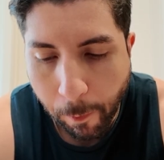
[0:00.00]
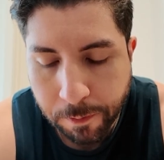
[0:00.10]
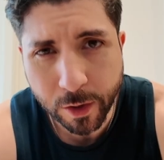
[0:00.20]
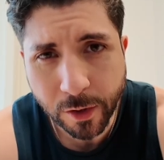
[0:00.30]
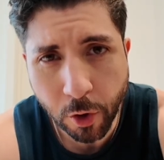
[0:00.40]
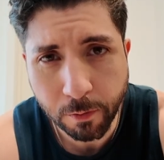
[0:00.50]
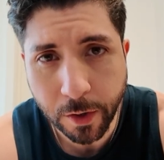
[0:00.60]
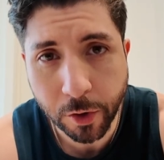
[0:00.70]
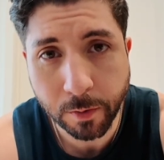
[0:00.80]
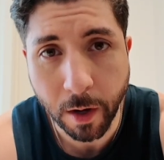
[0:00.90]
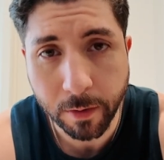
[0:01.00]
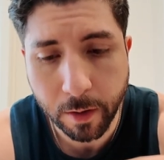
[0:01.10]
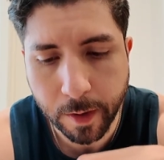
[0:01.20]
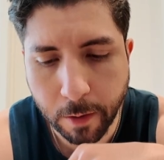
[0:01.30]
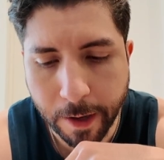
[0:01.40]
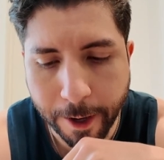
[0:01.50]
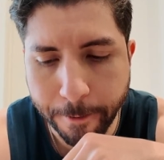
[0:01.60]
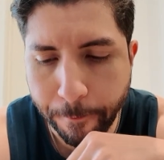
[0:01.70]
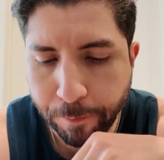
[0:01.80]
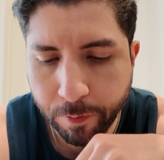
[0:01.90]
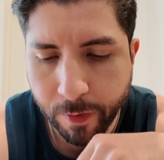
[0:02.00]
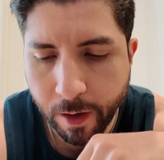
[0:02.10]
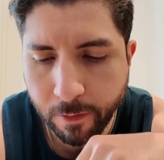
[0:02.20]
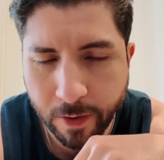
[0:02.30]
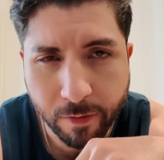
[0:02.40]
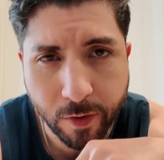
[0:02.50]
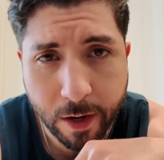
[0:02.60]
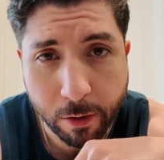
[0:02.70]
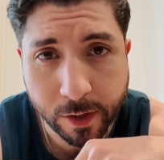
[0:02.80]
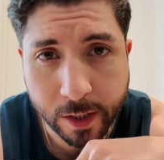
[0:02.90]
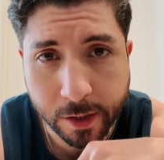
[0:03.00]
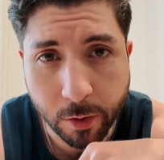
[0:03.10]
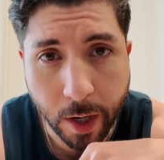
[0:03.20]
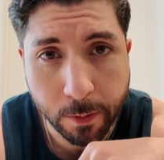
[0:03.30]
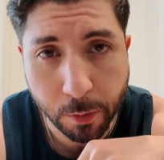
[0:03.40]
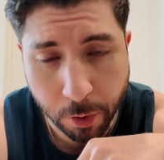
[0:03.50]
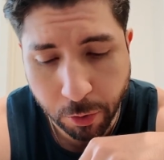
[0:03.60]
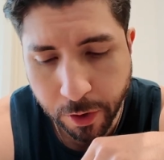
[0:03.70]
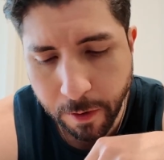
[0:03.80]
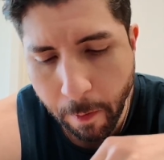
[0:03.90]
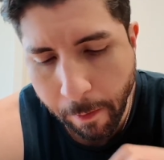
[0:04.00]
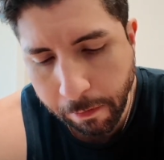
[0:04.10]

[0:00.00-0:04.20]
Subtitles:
So this whole meal is probably going to be about 50 or 60 grams of protein.